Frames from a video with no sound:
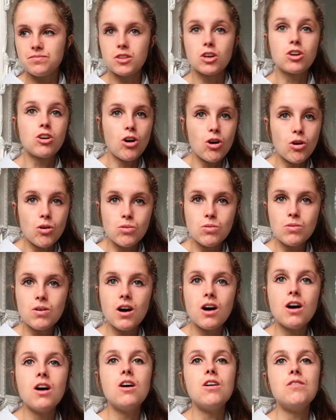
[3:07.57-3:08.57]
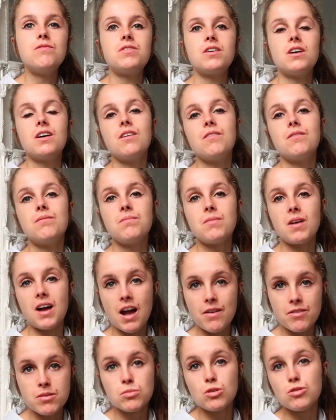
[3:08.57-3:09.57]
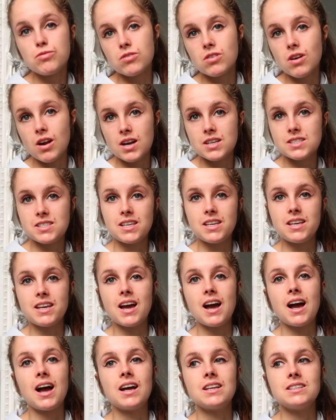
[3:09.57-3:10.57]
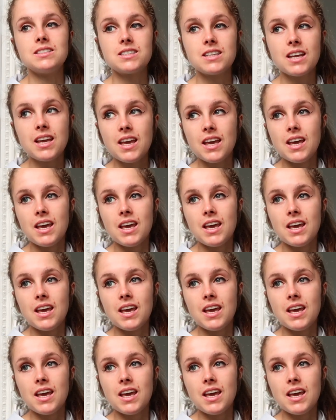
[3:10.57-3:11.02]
the goal of having more variety and